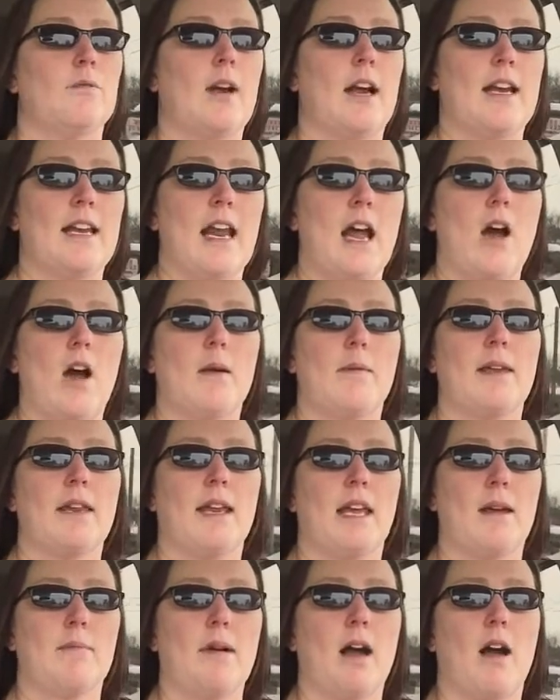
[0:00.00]
right now I'm
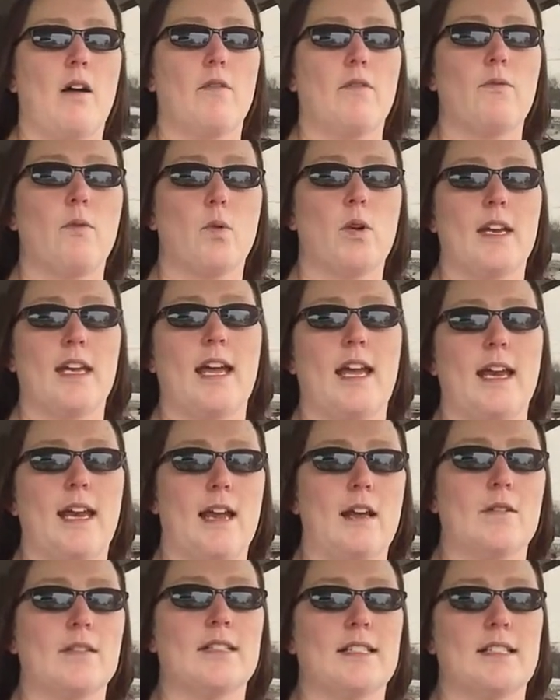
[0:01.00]
getting about 48
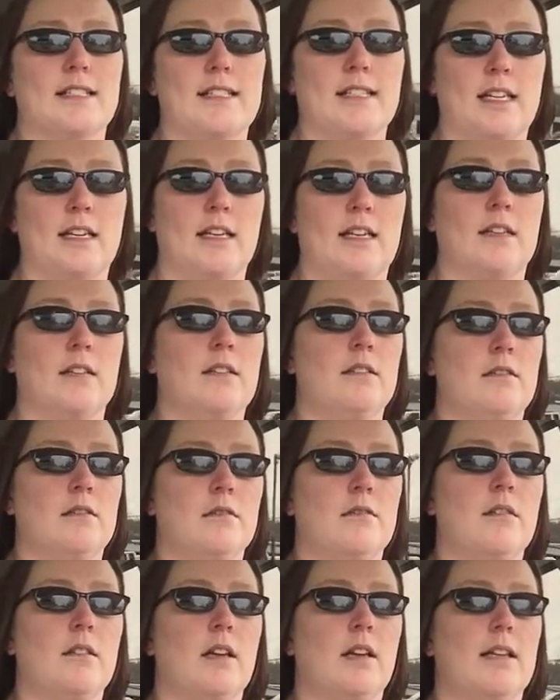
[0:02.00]
ounces
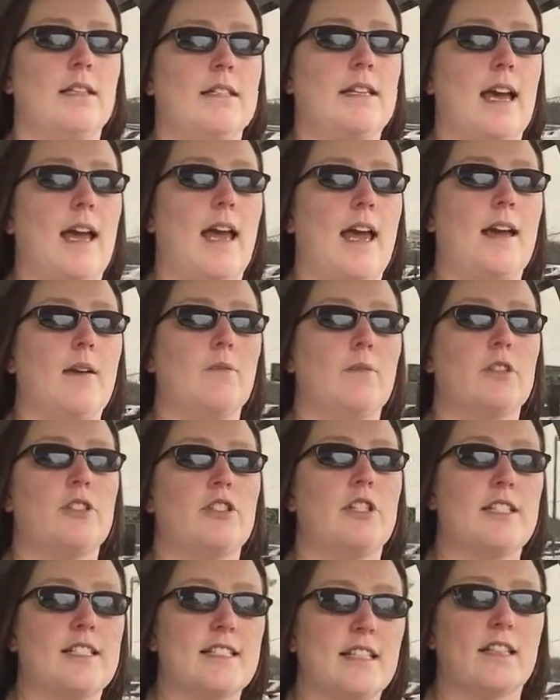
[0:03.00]
in a day,
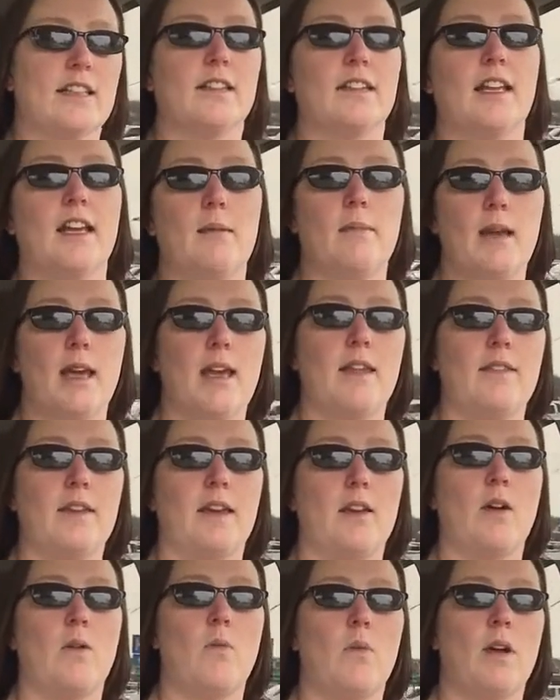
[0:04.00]
which is the limit.
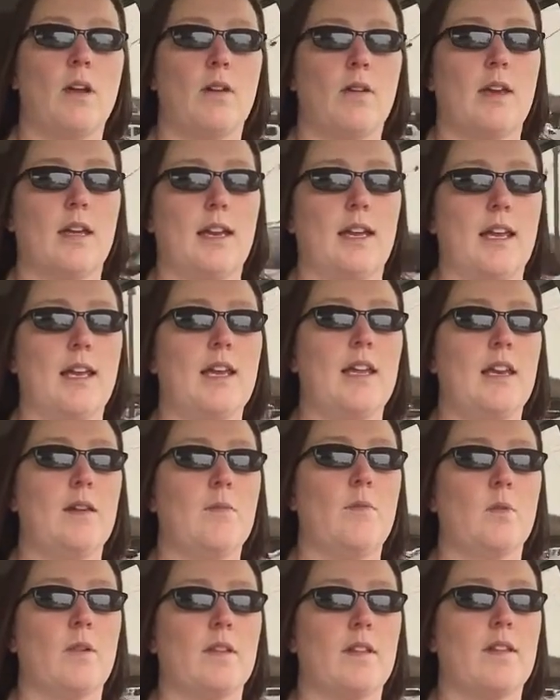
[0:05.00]
They don't want you getting any
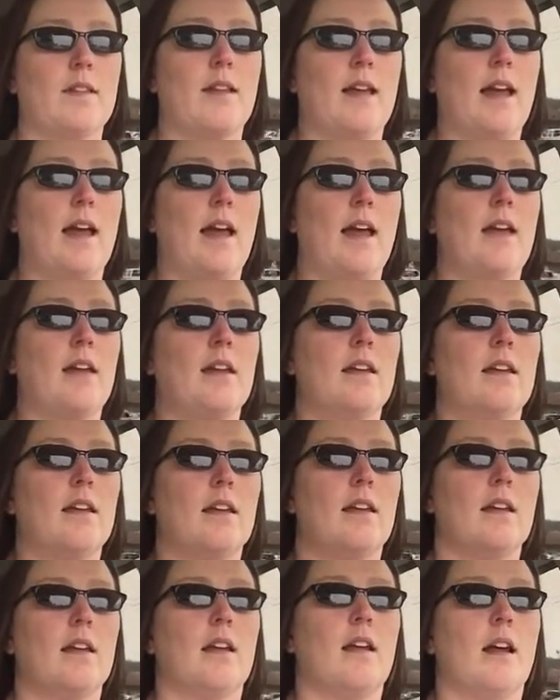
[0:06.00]
more than that.
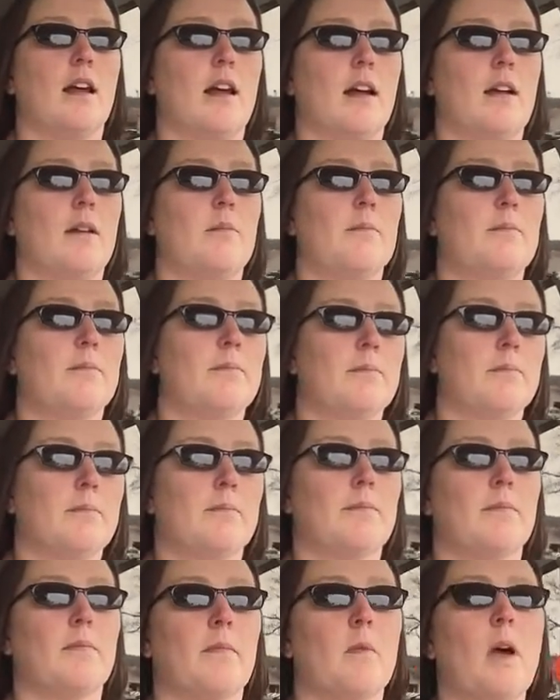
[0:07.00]

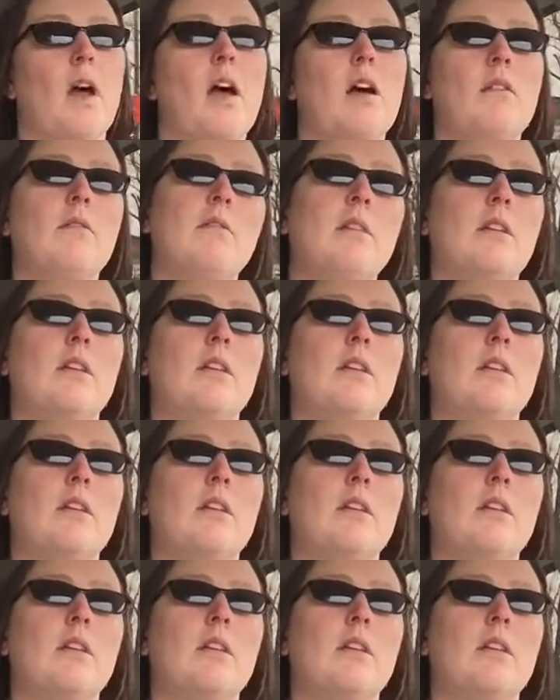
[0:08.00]
Well,